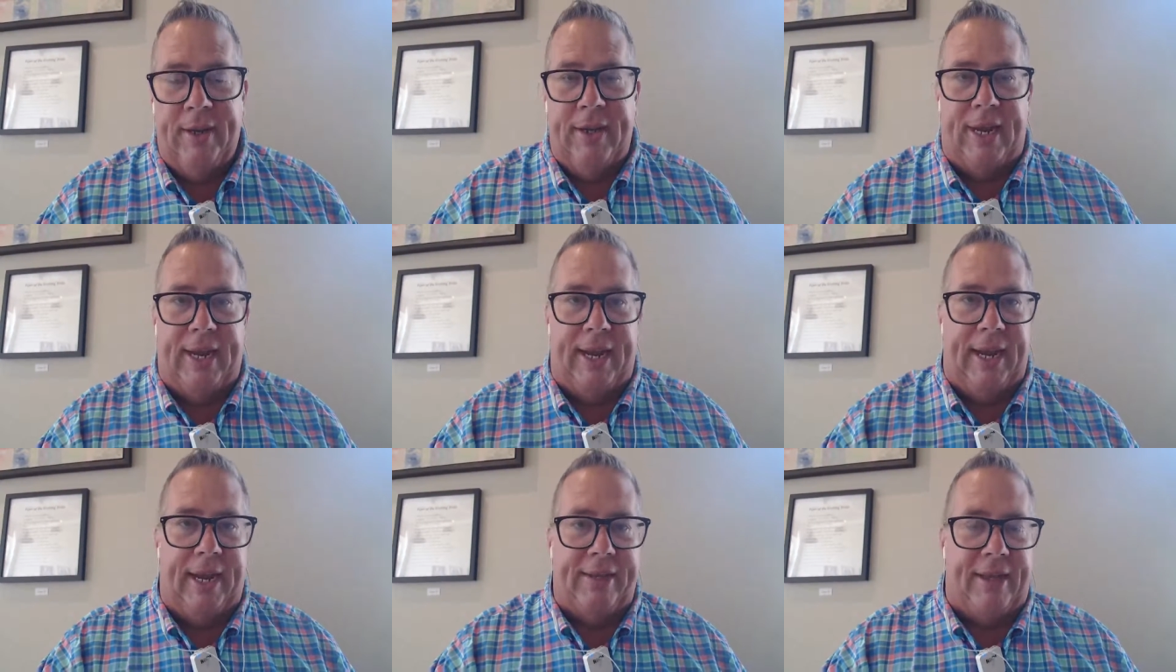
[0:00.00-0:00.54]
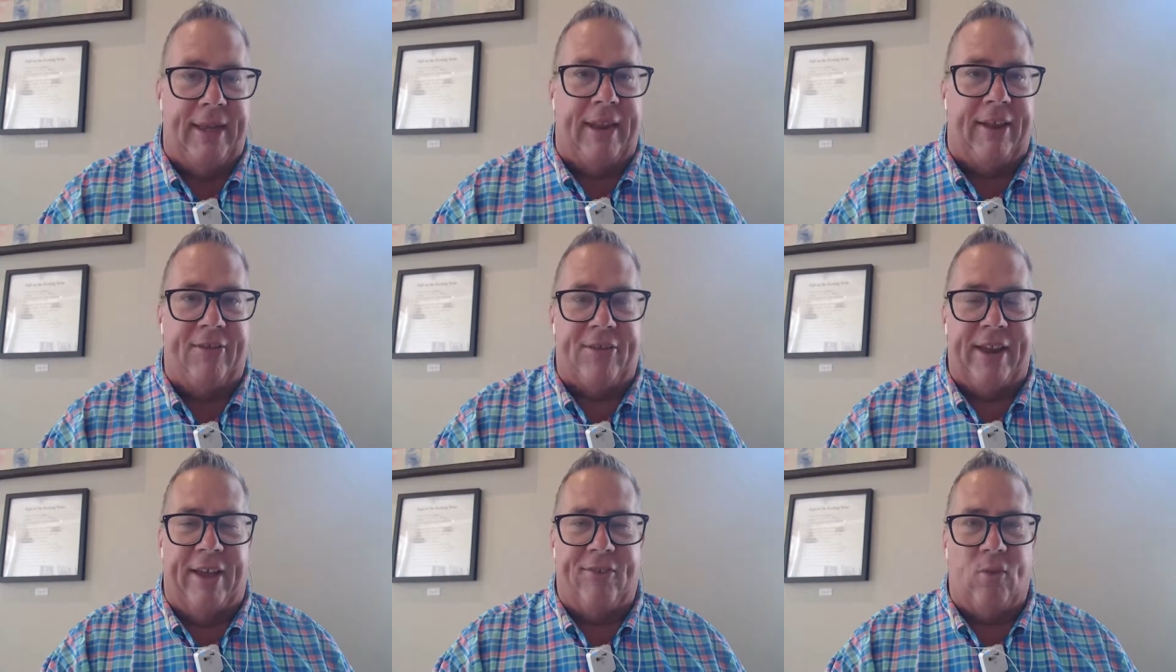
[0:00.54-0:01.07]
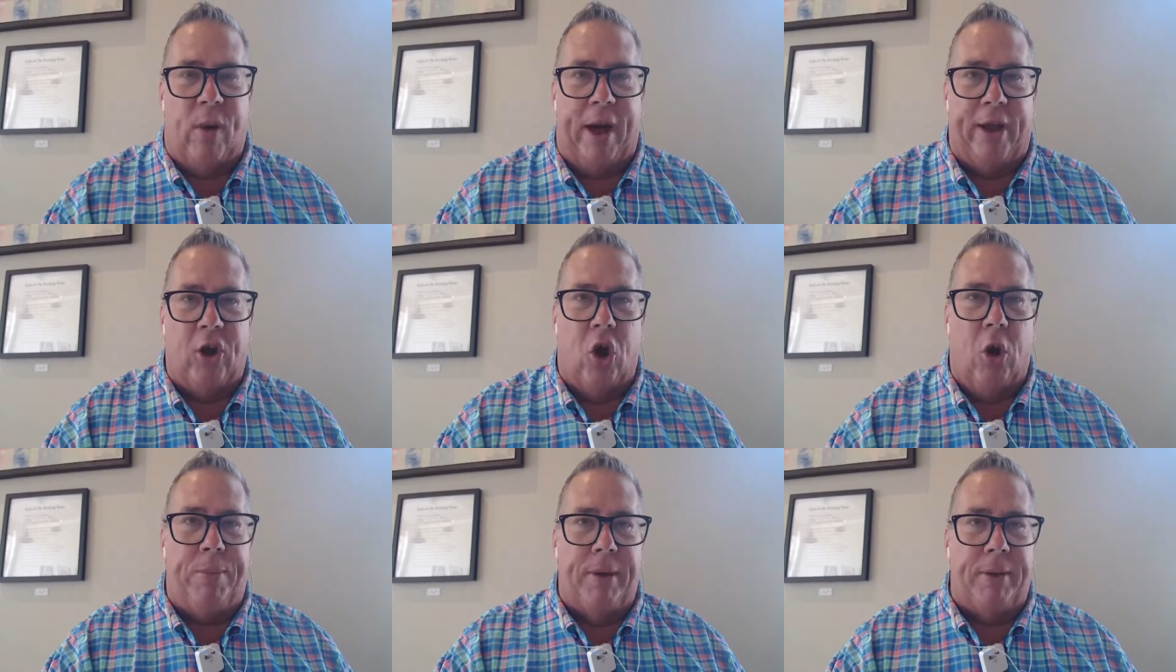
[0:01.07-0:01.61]
And the inning stays wide
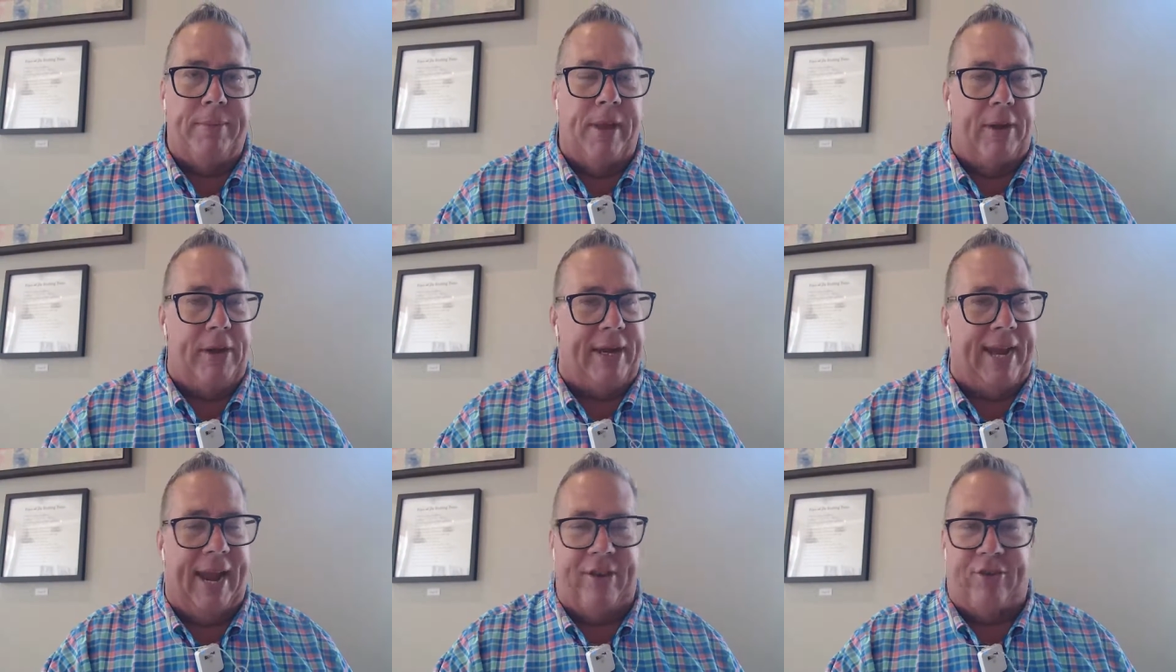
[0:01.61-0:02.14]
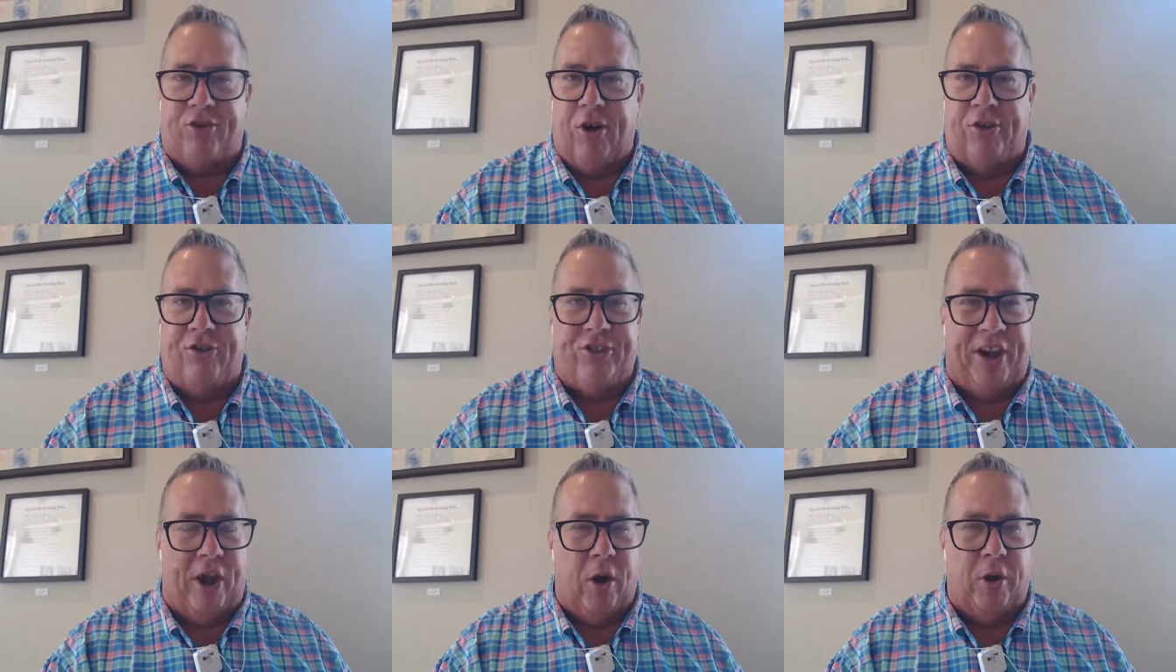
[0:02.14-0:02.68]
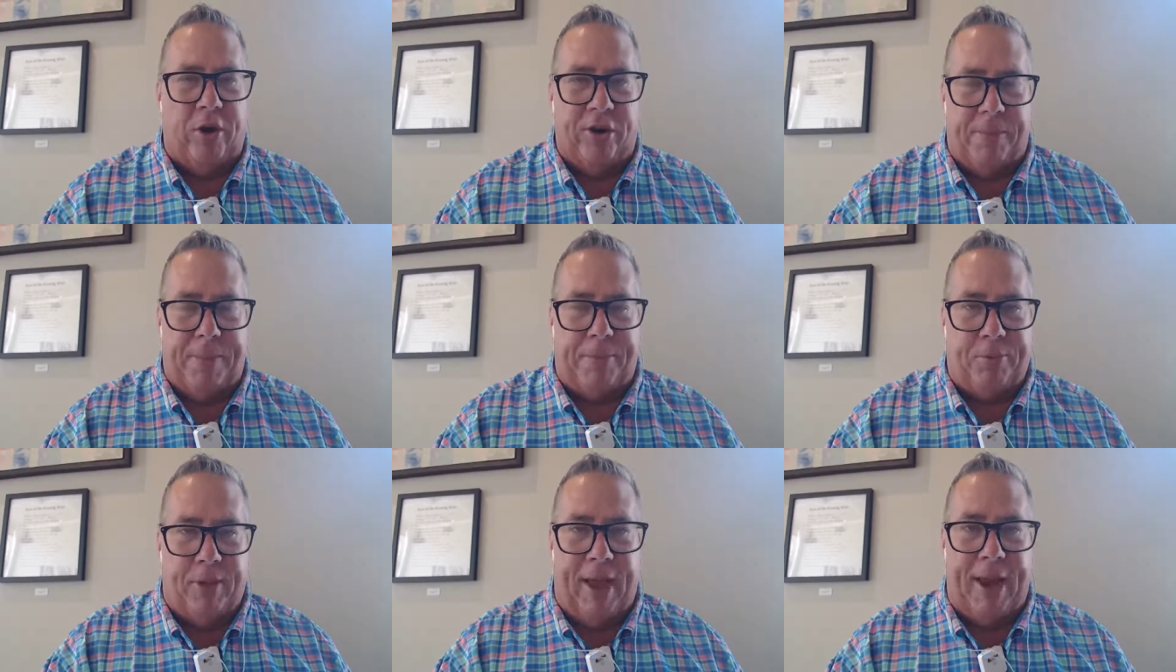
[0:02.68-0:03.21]
open. Now, you can't charge an error on a double
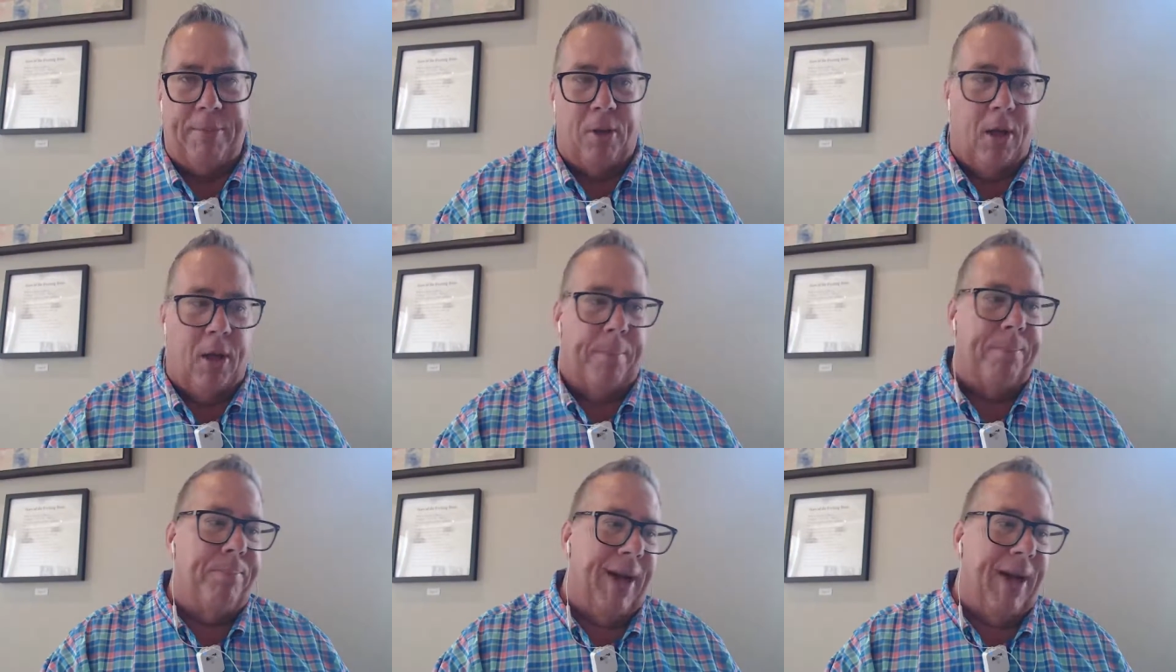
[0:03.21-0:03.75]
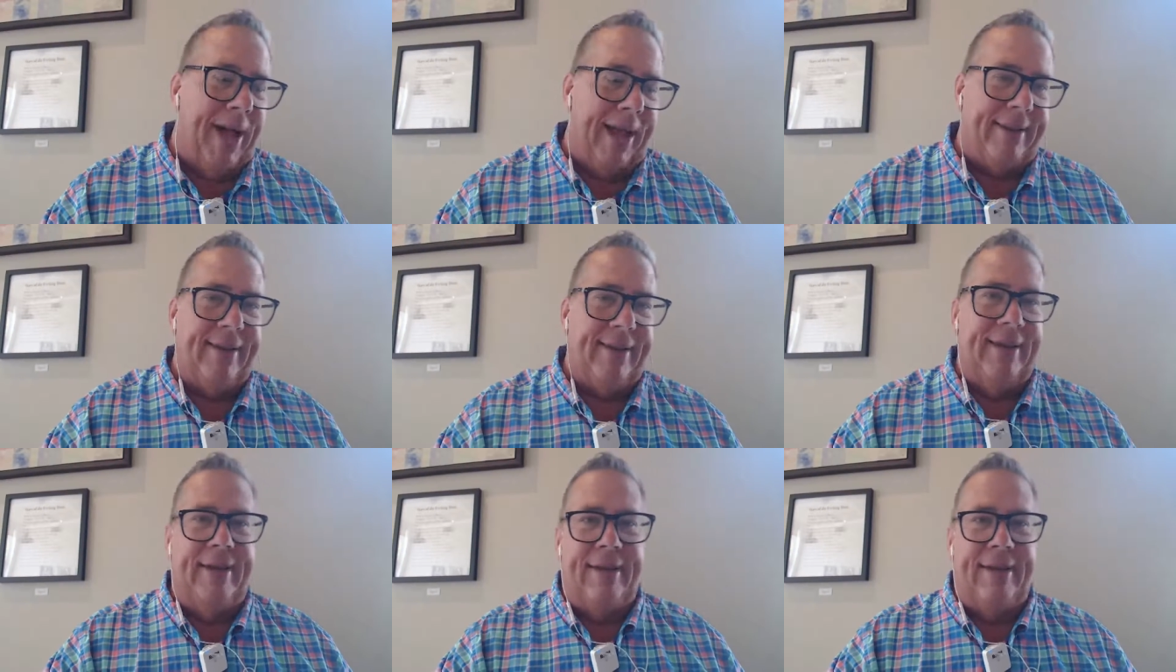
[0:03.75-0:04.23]
play ball, but